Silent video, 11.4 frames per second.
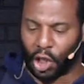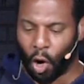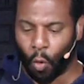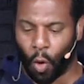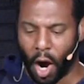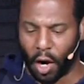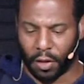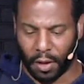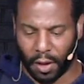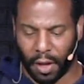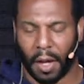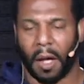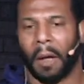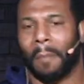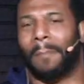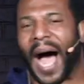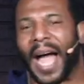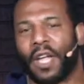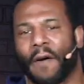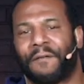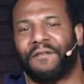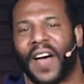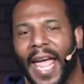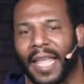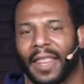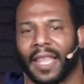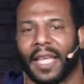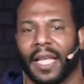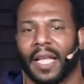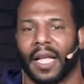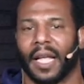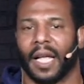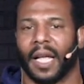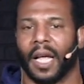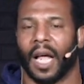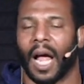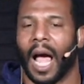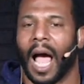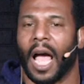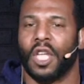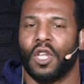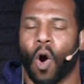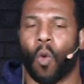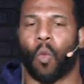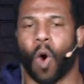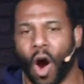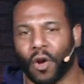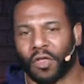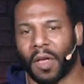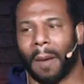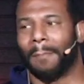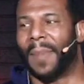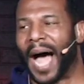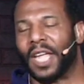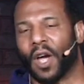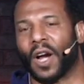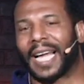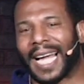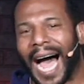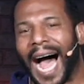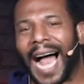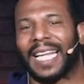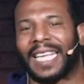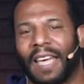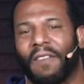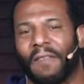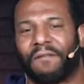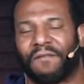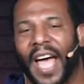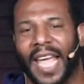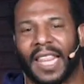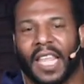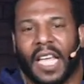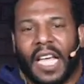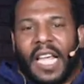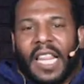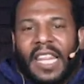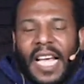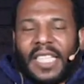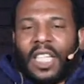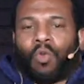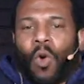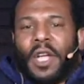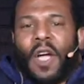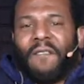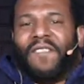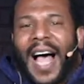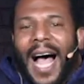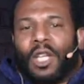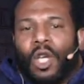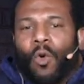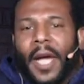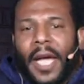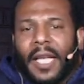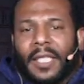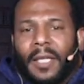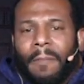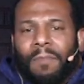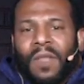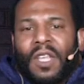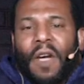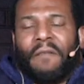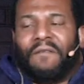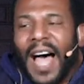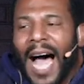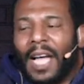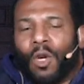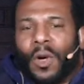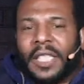your worth by your faith. Your worth by your God-given faith. This is where your value is. Your value